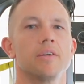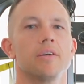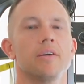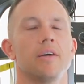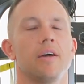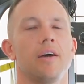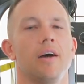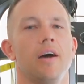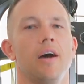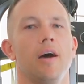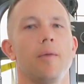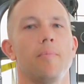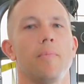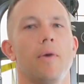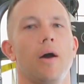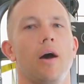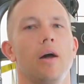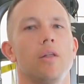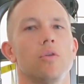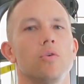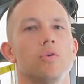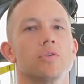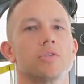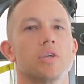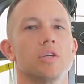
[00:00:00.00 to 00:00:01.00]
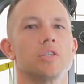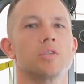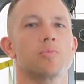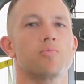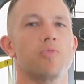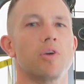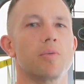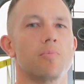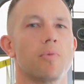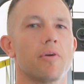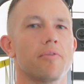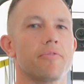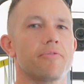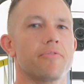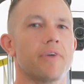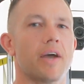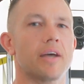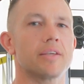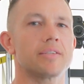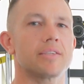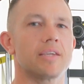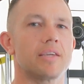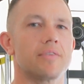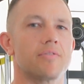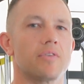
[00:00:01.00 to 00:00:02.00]
I'll also spread my
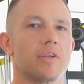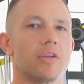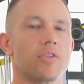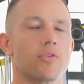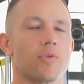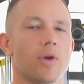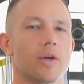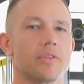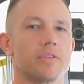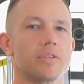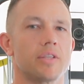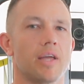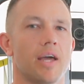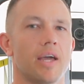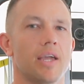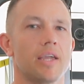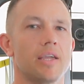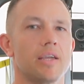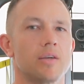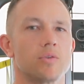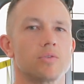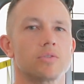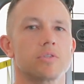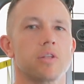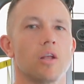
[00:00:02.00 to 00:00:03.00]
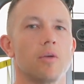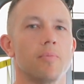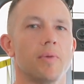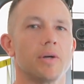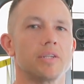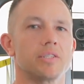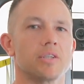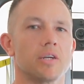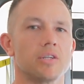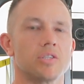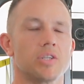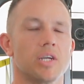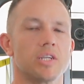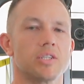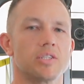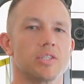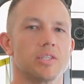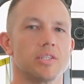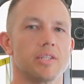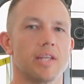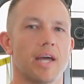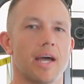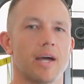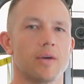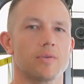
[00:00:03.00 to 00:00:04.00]
fats evenly throughout the day. It'll slow my
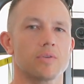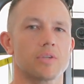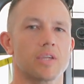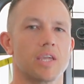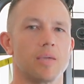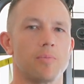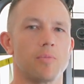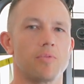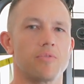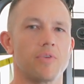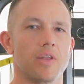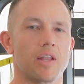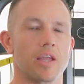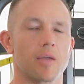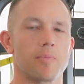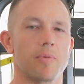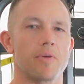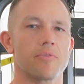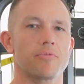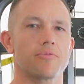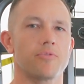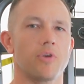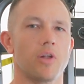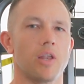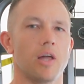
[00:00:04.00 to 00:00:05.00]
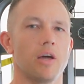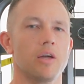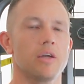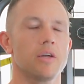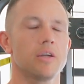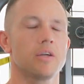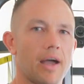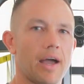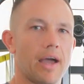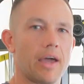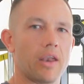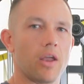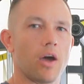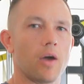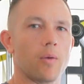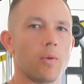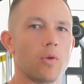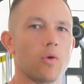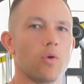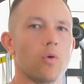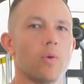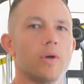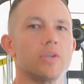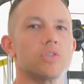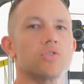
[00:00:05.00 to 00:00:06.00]
digestion down, keep me feeling a bit fuller. And I will
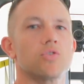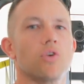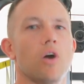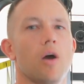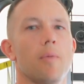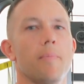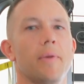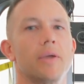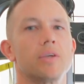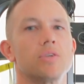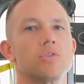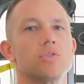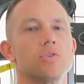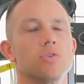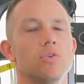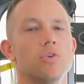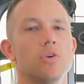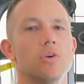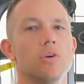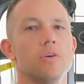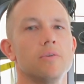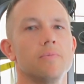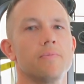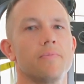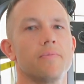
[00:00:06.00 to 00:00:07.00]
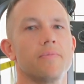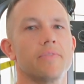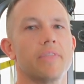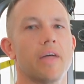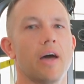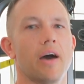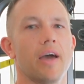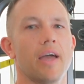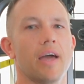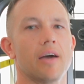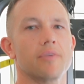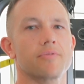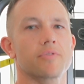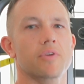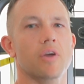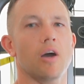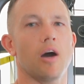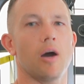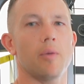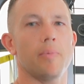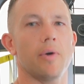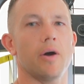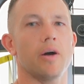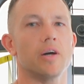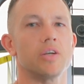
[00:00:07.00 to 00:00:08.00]
always try and make sure that I have
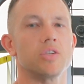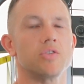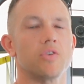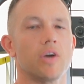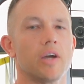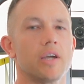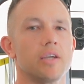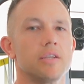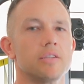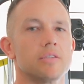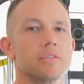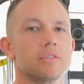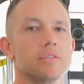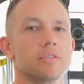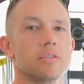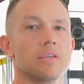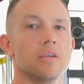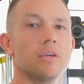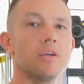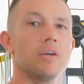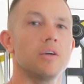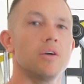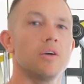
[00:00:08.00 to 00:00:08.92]
carbohydrates